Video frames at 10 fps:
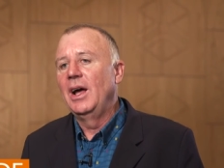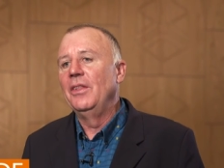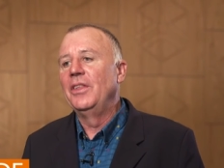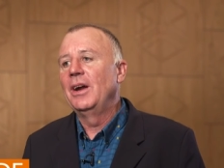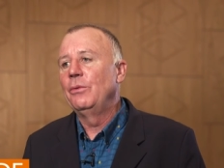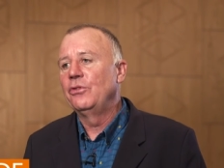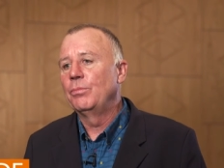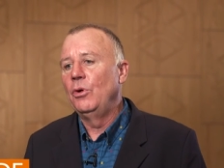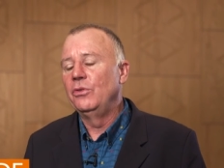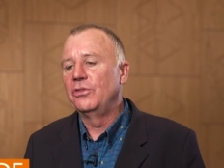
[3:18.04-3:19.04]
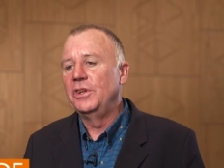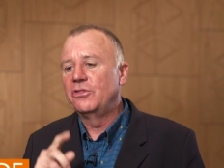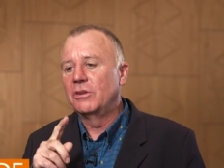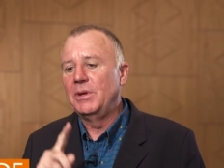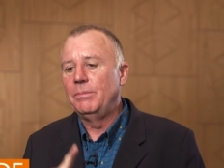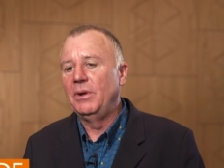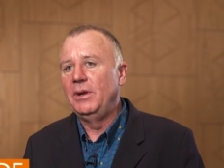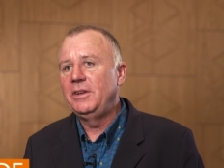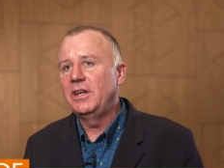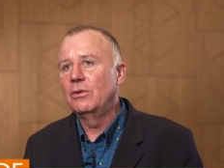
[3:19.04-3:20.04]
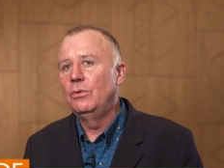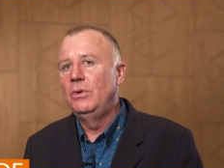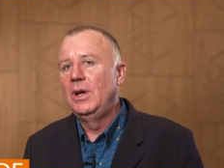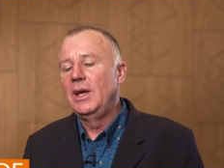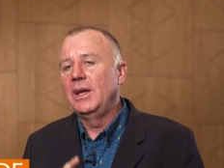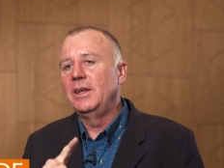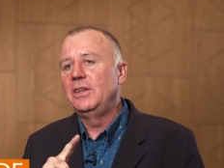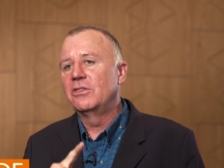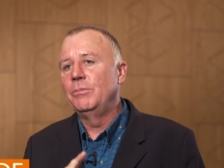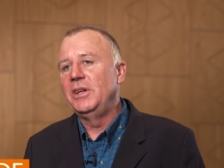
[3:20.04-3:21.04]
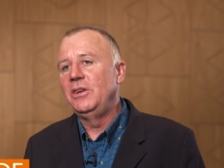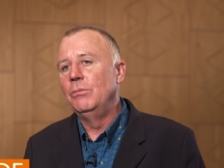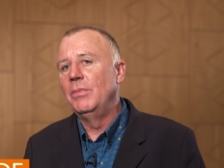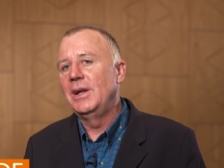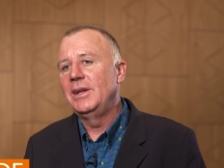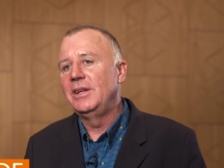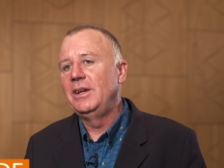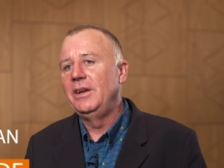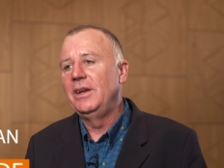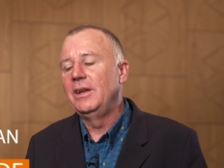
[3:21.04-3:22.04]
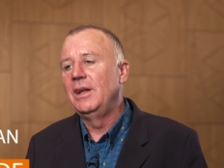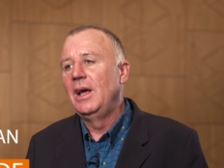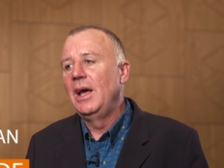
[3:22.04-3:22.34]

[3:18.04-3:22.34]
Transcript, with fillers: And that response needs to be political, it needs to be humanitarian,